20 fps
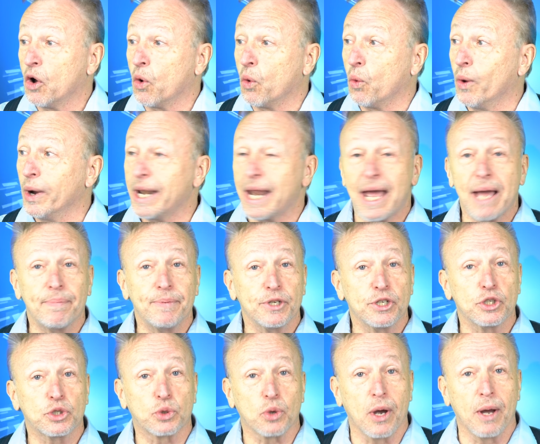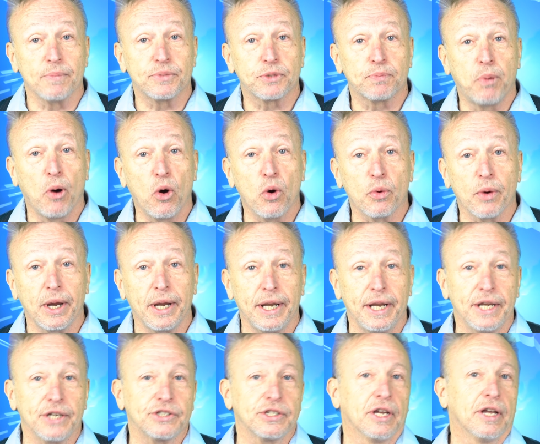what happened to Trump's poll
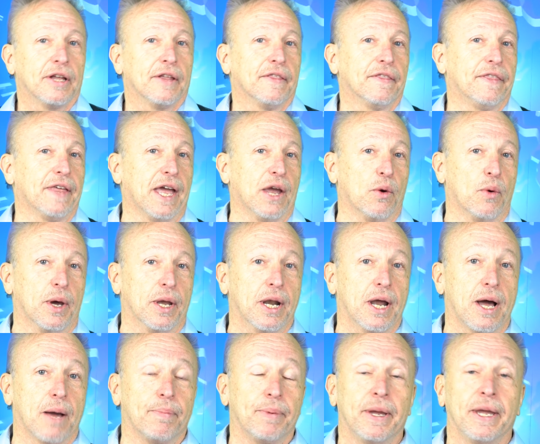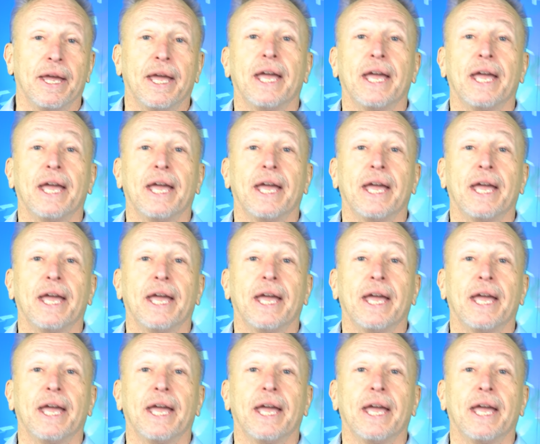ratings? They went up.